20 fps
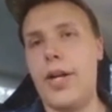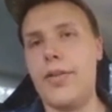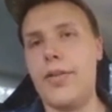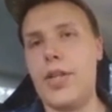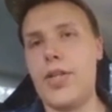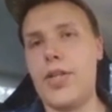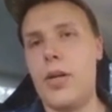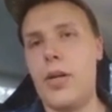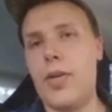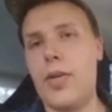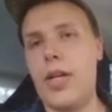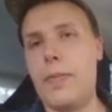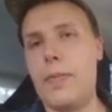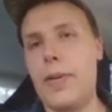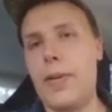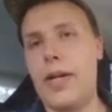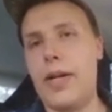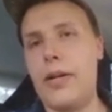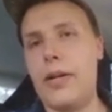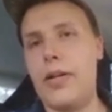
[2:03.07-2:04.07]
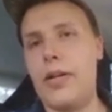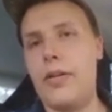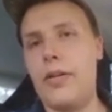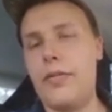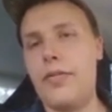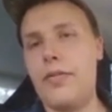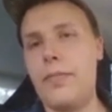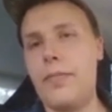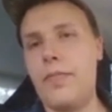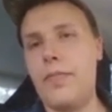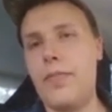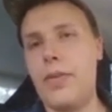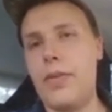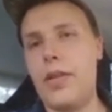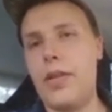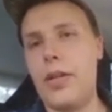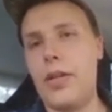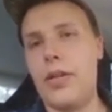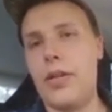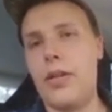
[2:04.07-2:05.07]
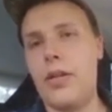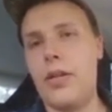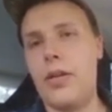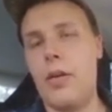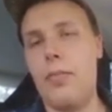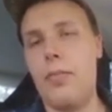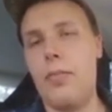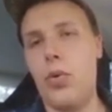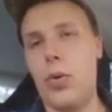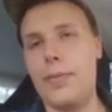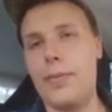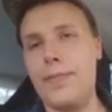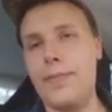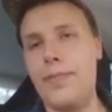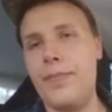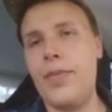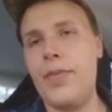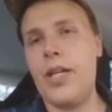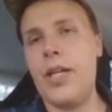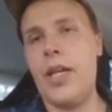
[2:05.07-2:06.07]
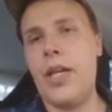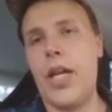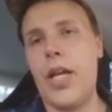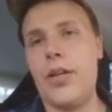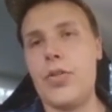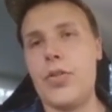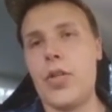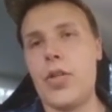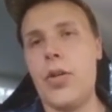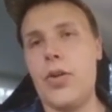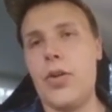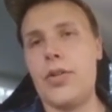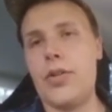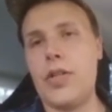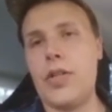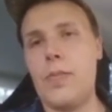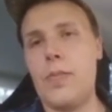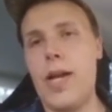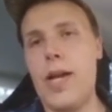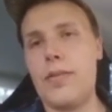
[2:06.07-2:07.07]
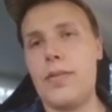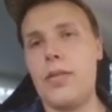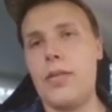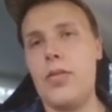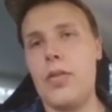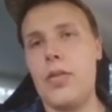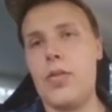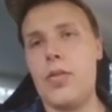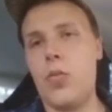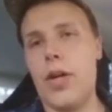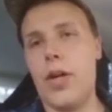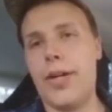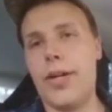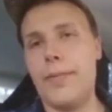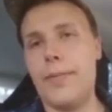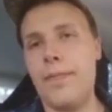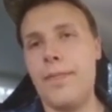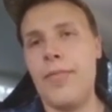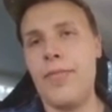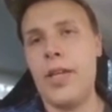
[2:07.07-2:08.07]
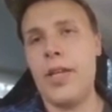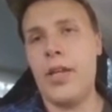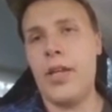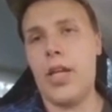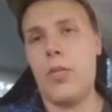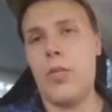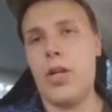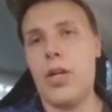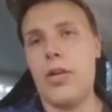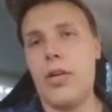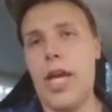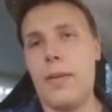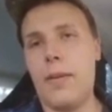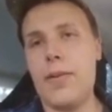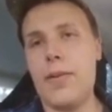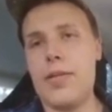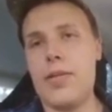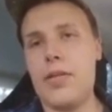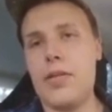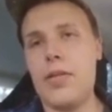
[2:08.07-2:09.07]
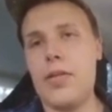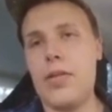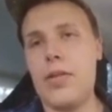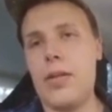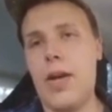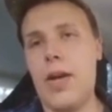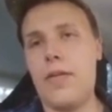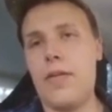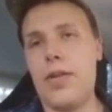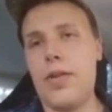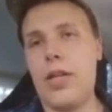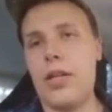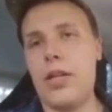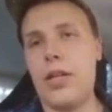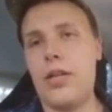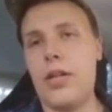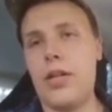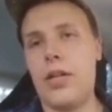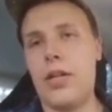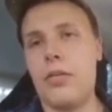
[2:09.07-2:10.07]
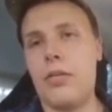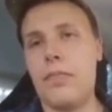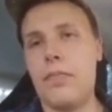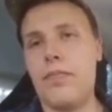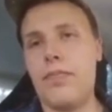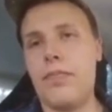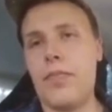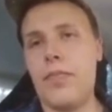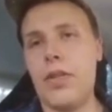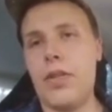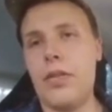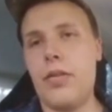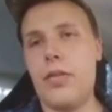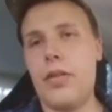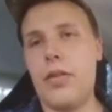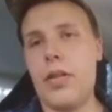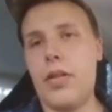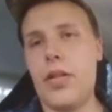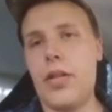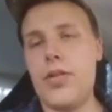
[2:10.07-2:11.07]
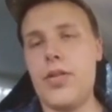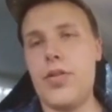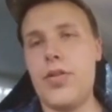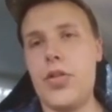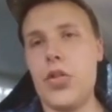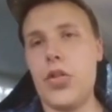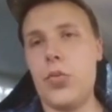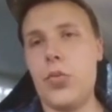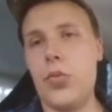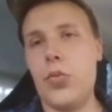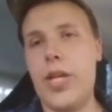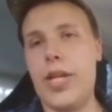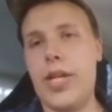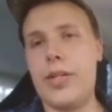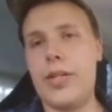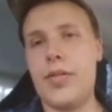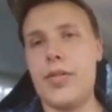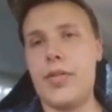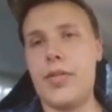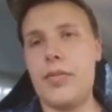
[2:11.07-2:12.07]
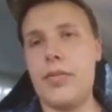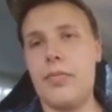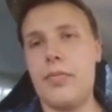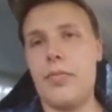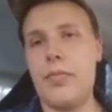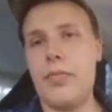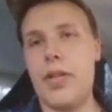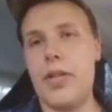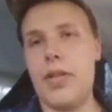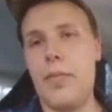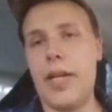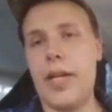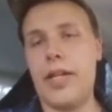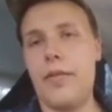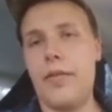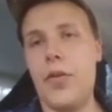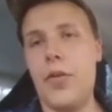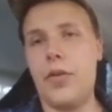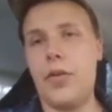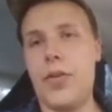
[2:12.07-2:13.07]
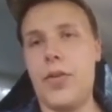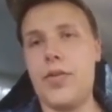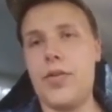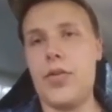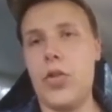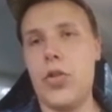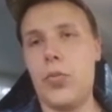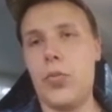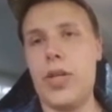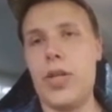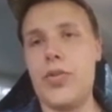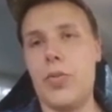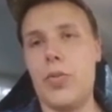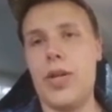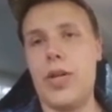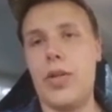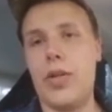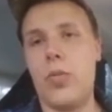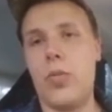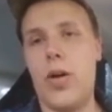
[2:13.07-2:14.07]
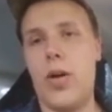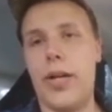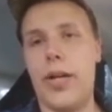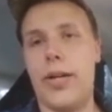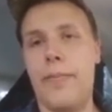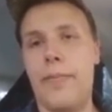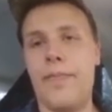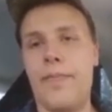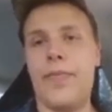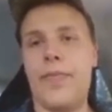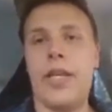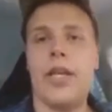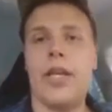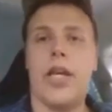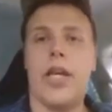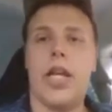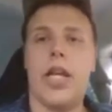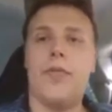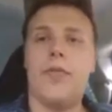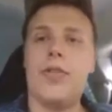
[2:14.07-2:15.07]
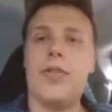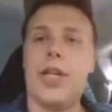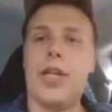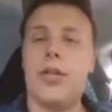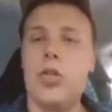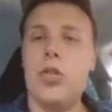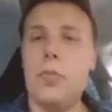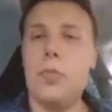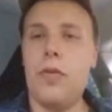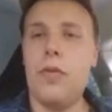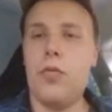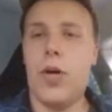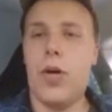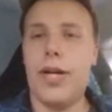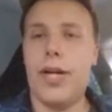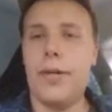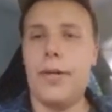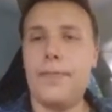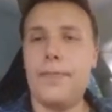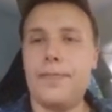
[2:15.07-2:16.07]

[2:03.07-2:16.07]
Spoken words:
that's coming up out of a board, and there's a current that's passing through this wire. And what happens is you end up having a concentric rings, a magnetic field of concentric rings around the wire. And if we take a loop of wire